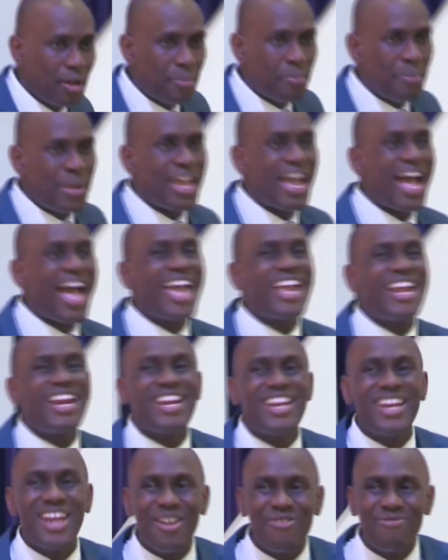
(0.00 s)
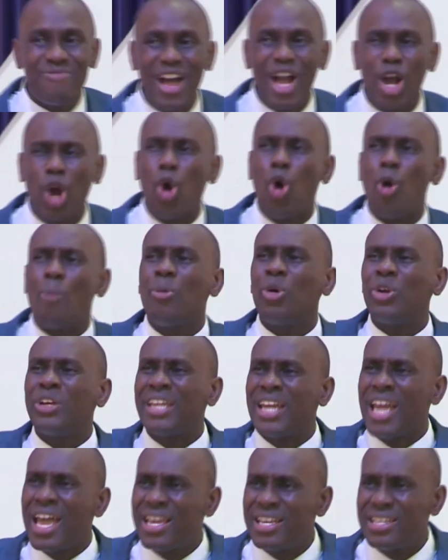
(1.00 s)
May I never
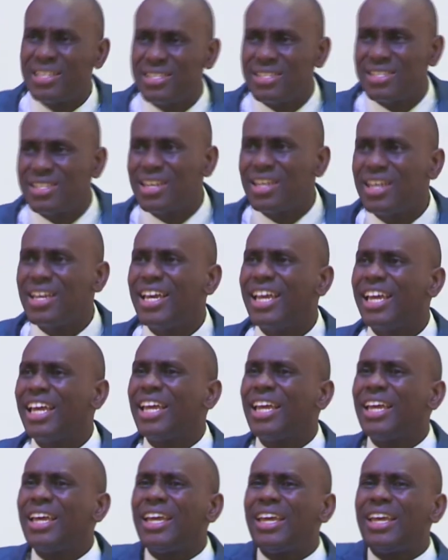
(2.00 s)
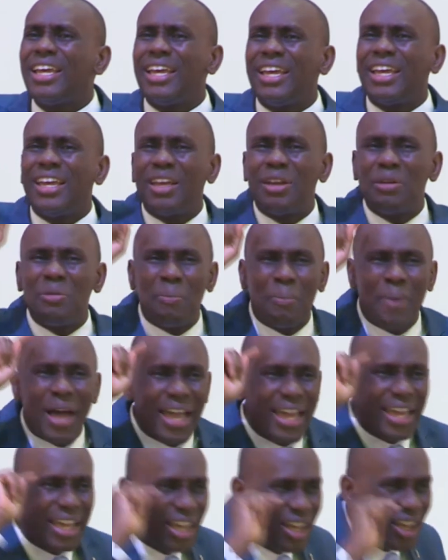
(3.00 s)
commonize
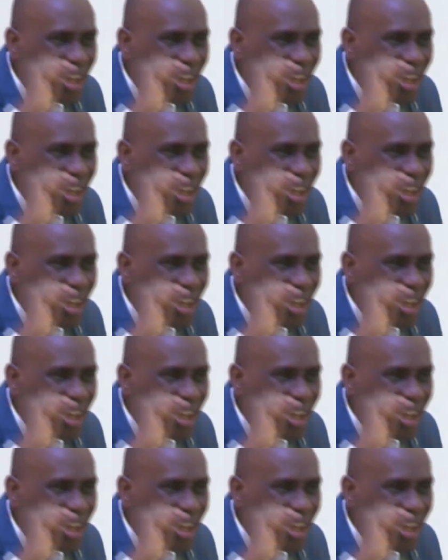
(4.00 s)
my